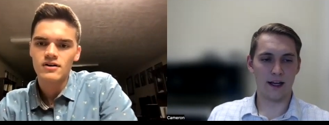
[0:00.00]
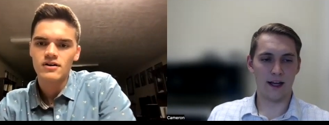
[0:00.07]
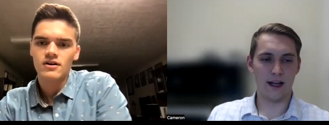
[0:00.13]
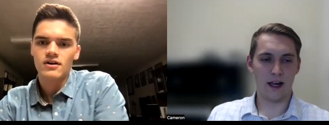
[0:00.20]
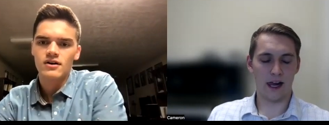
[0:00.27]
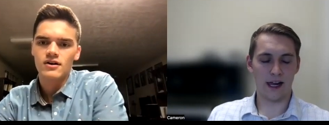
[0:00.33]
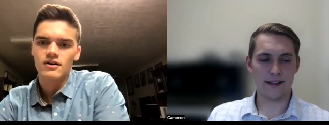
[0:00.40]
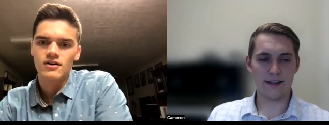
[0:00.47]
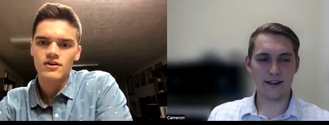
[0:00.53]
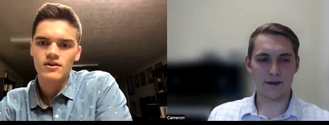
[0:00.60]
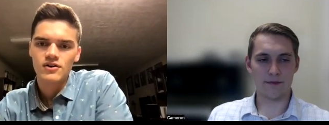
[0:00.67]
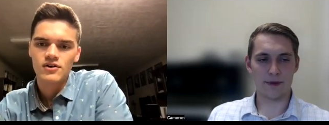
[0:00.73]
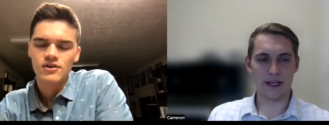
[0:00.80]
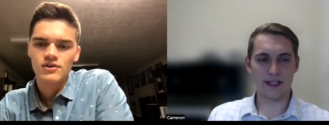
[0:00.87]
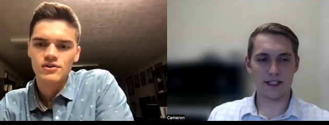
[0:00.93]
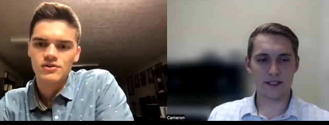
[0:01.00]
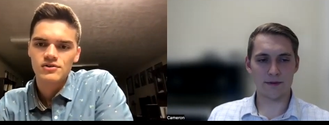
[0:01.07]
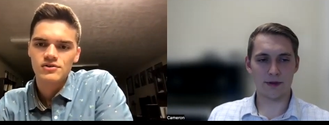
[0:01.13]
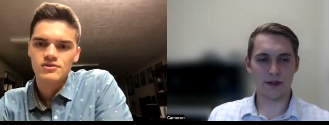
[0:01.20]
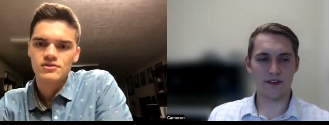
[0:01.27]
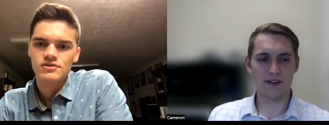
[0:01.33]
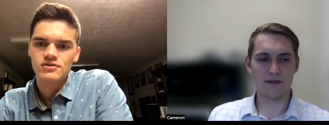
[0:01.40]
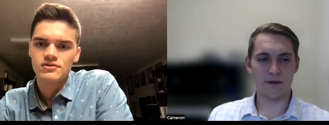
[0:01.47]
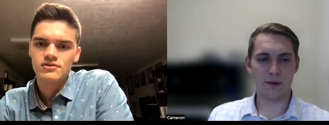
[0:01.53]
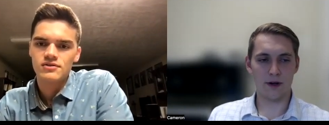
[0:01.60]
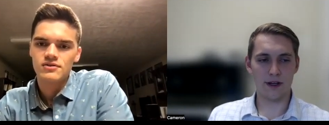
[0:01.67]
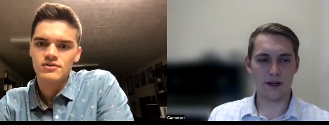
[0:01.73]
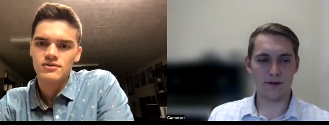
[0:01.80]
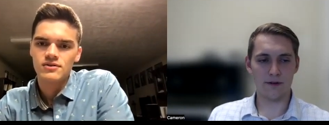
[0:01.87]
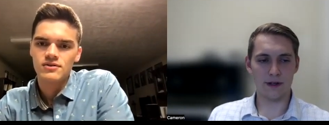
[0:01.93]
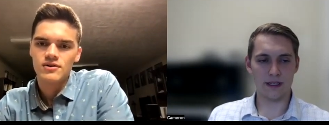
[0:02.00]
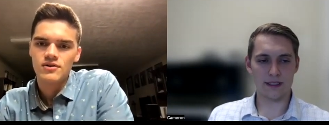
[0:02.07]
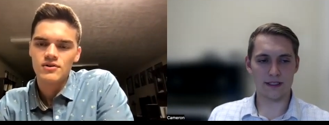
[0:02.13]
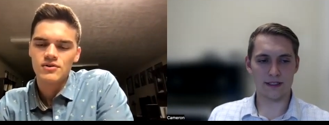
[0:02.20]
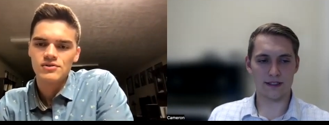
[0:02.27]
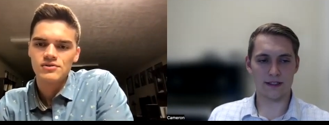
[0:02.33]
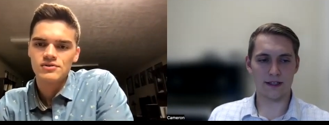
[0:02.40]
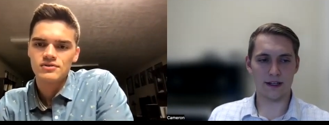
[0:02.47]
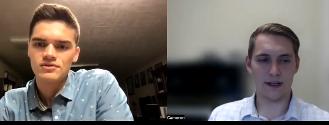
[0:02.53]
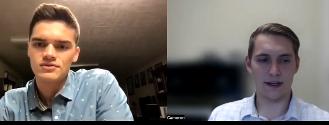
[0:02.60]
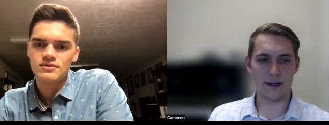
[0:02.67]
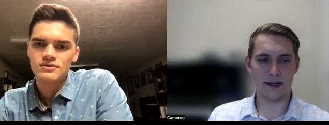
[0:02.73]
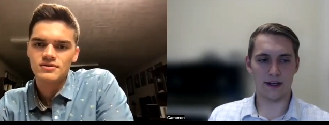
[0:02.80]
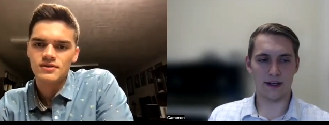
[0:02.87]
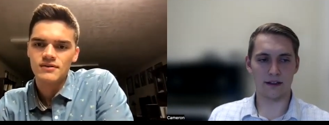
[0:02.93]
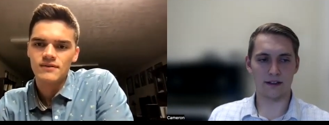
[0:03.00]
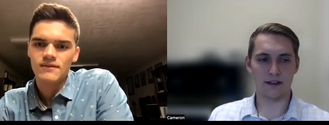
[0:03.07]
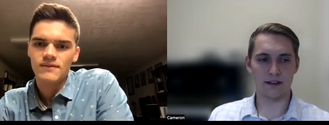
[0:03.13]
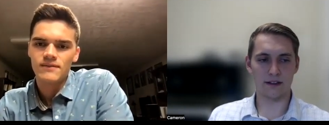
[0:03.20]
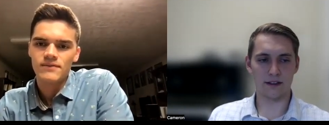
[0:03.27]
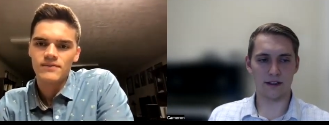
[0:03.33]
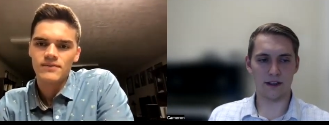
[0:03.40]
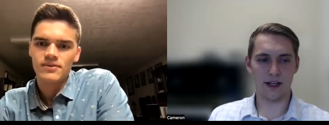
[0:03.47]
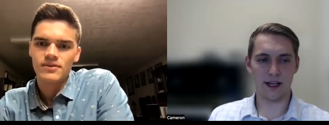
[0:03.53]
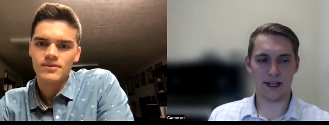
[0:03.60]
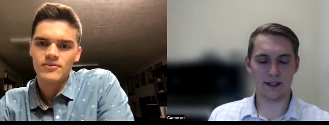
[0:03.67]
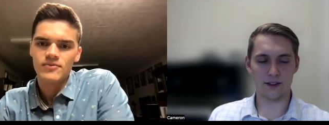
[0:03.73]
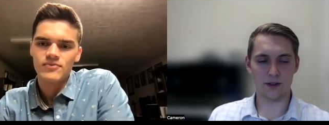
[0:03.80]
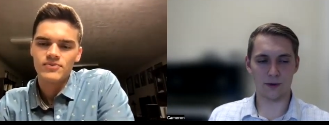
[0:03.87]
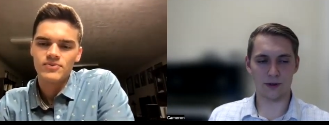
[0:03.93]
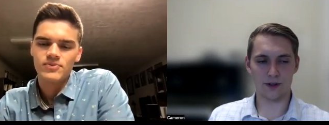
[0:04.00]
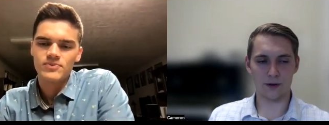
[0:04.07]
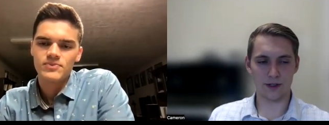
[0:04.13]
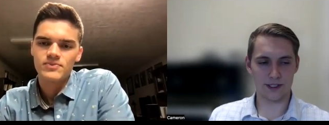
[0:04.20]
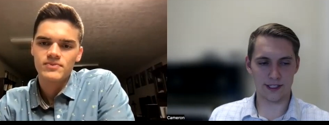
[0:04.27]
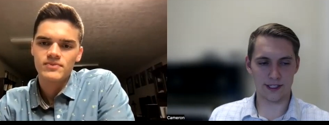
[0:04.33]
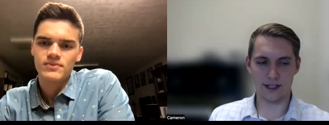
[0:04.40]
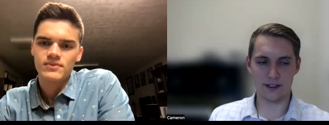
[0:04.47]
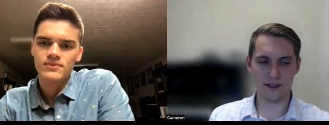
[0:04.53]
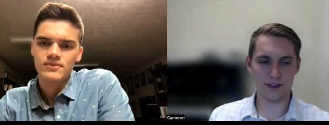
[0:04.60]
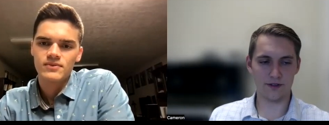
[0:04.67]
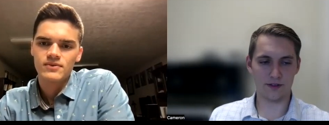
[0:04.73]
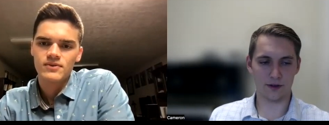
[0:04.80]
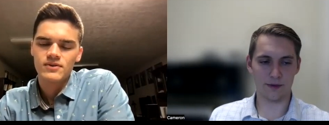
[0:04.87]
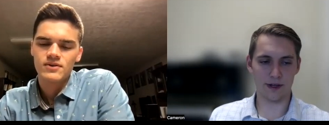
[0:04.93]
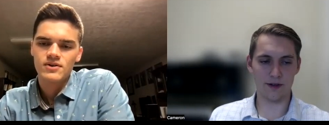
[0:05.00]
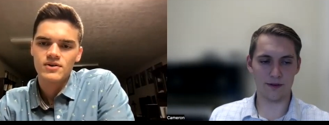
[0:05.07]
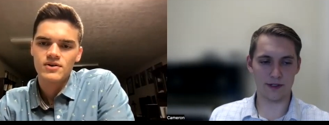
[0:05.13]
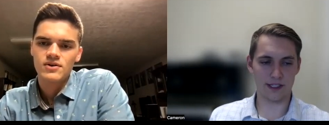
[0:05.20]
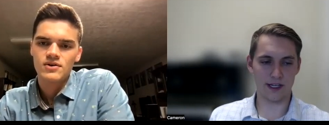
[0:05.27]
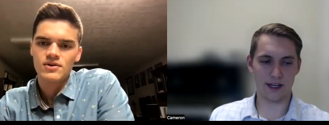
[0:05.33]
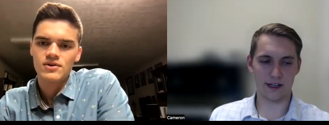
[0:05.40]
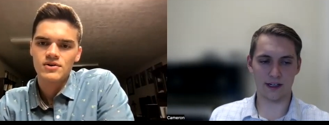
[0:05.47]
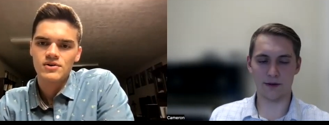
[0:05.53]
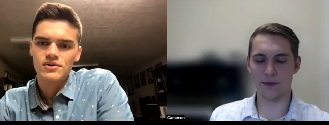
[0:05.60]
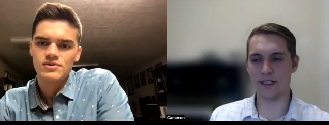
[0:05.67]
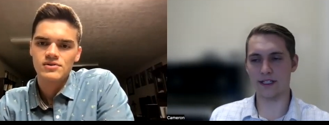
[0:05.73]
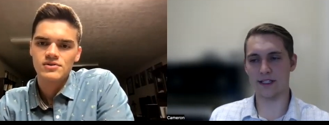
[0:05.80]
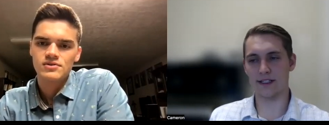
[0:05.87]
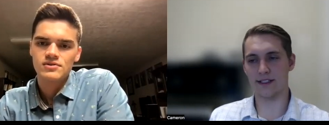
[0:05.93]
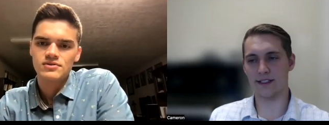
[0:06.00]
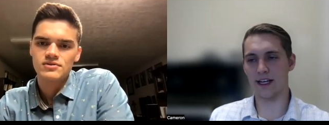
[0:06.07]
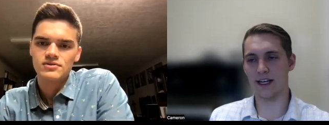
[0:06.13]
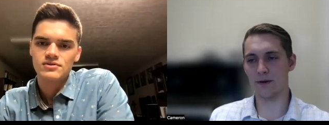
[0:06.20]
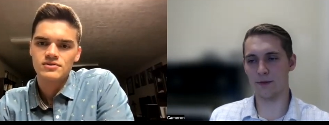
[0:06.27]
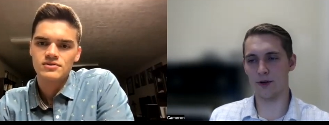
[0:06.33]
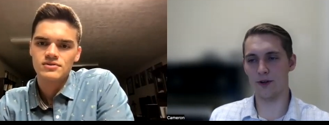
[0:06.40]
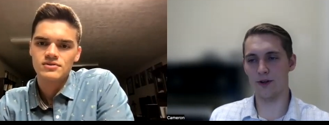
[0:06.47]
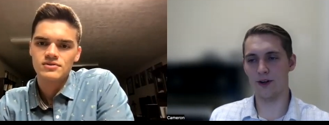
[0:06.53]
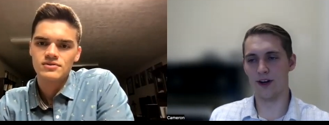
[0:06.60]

Speaker 1: I think the biggest pivot point was uh, like door to door sales for me was not going to be sustainable.